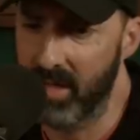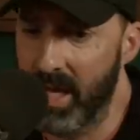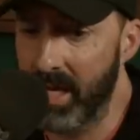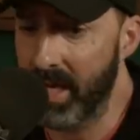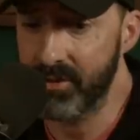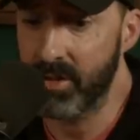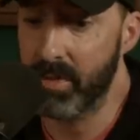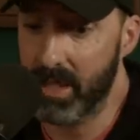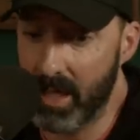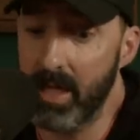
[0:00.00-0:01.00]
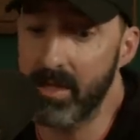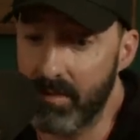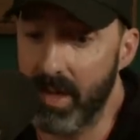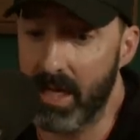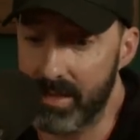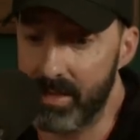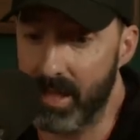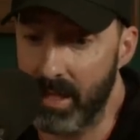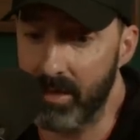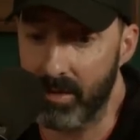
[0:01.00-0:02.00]
and actually, because of that
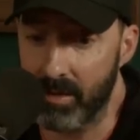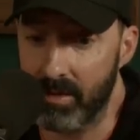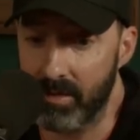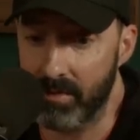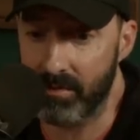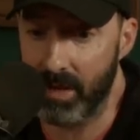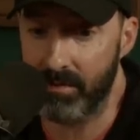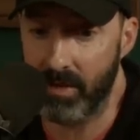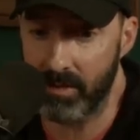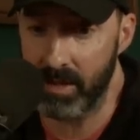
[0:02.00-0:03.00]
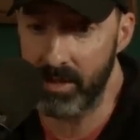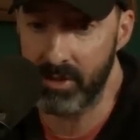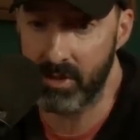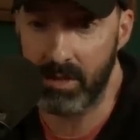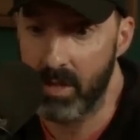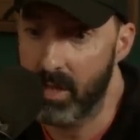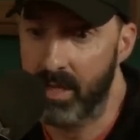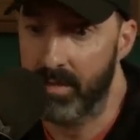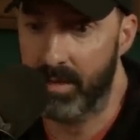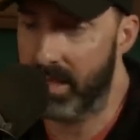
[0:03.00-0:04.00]
standard, yeah. that foundation,
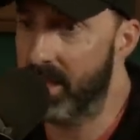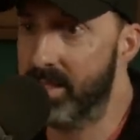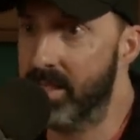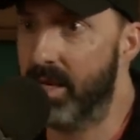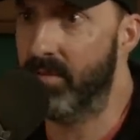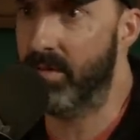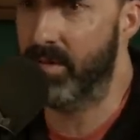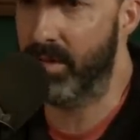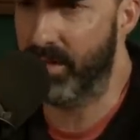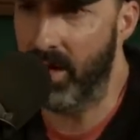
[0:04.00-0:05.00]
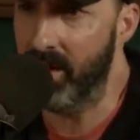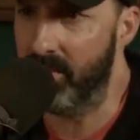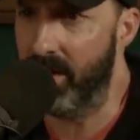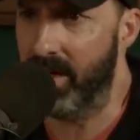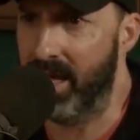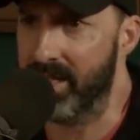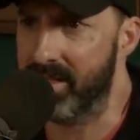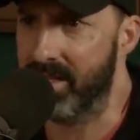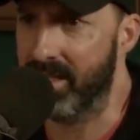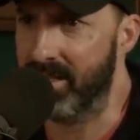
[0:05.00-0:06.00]
the kids never even thought about
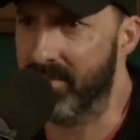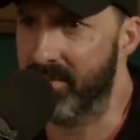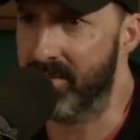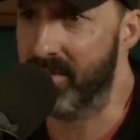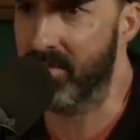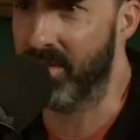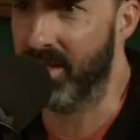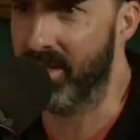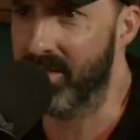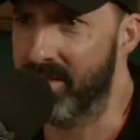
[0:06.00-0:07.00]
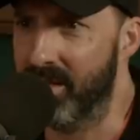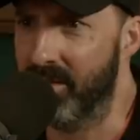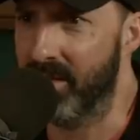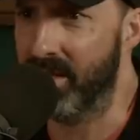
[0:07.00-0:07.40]
asking for something else. No,